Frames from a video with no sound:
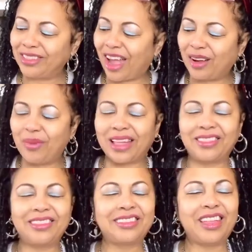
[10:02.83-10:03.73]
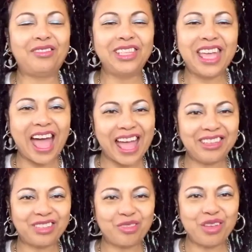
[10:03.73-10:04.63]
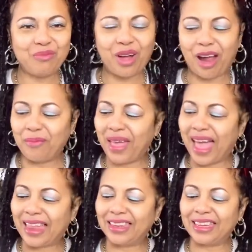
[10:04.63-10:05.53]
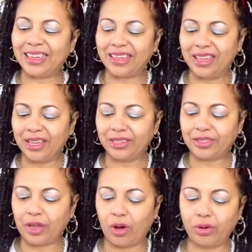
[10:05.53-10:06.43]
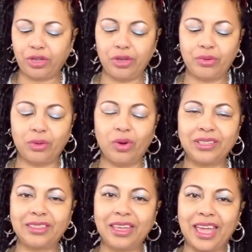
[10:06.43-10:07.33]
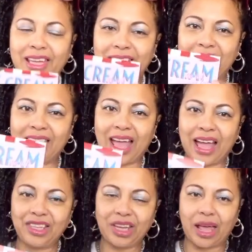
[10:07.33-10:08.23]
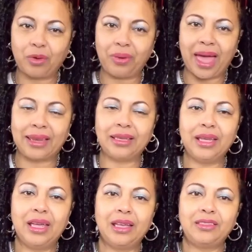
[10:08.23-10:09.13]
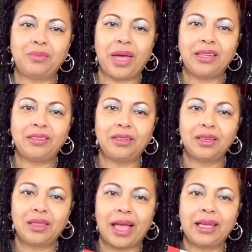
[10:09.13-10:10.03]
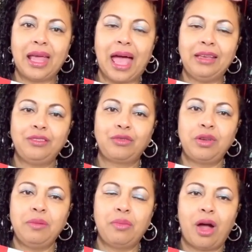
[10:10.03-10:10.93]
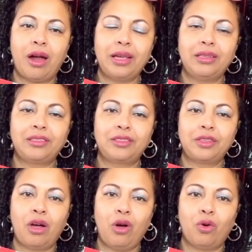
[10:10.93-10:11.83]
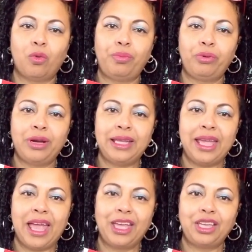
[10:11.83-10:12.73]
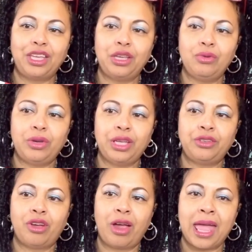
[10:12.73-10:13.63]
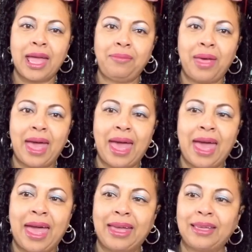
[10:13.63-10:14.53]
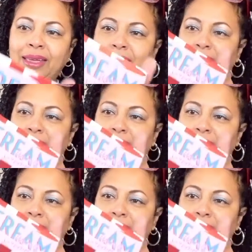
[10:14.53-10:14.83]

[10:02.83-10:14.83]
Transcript: to talk about this lovely ice cream bar palette. So cute. Once again, an eyeshadow palette. It's made to look like an ice cream bar. It's so pretty and cute in your handbag.